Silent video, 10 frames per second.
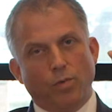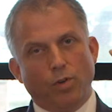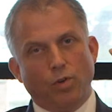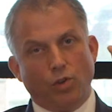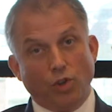
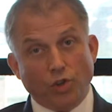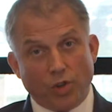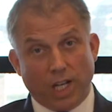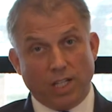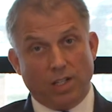The
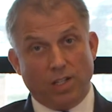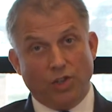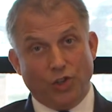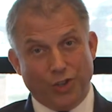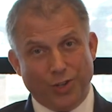contract,
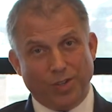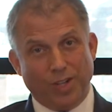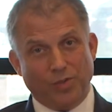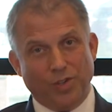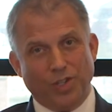the terms and
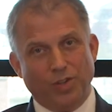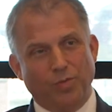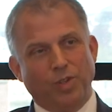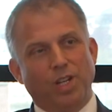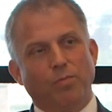conditions,
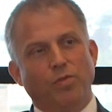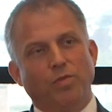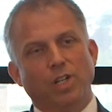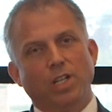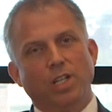will then
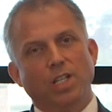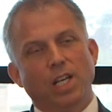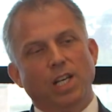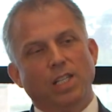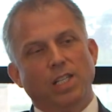provide
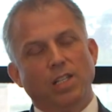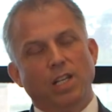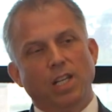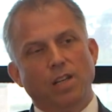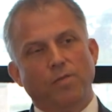that
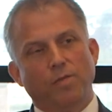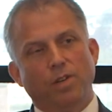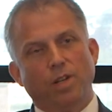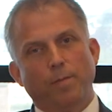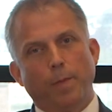if
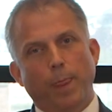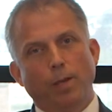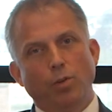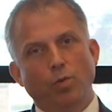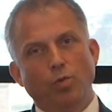
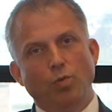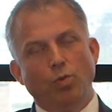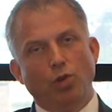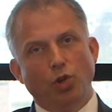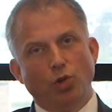you
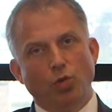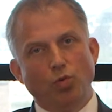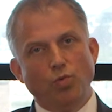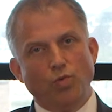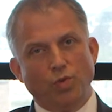
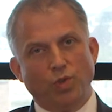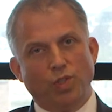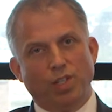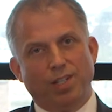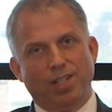
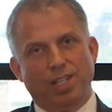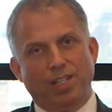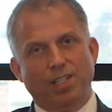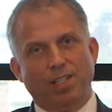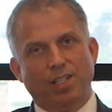use
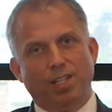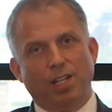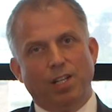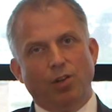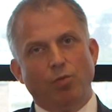this,
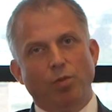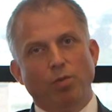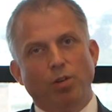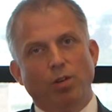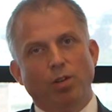we
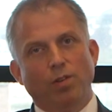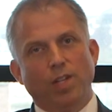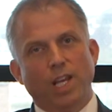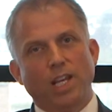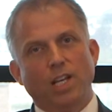will
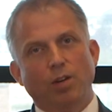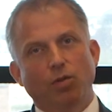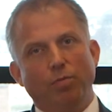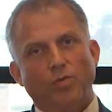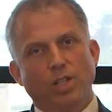take out
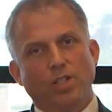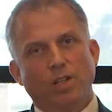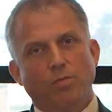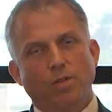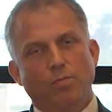the price
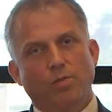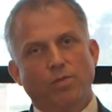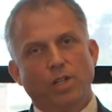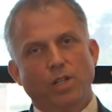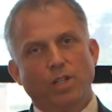that was
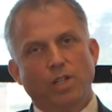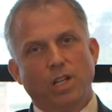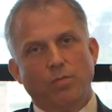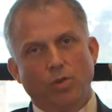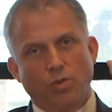provided
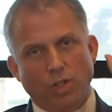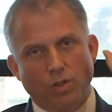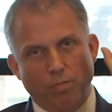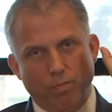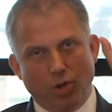and we're going to
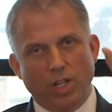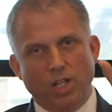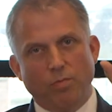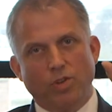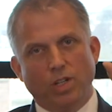put in
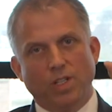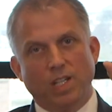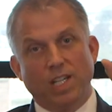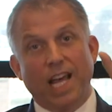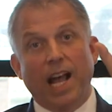the price that
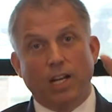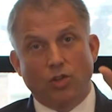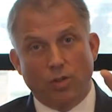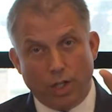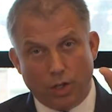it
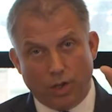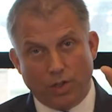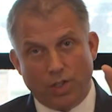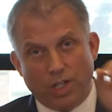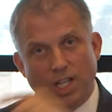actually
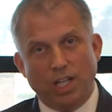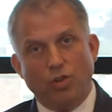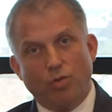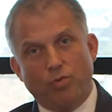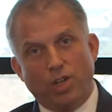cost in
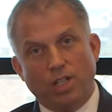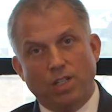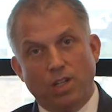your price.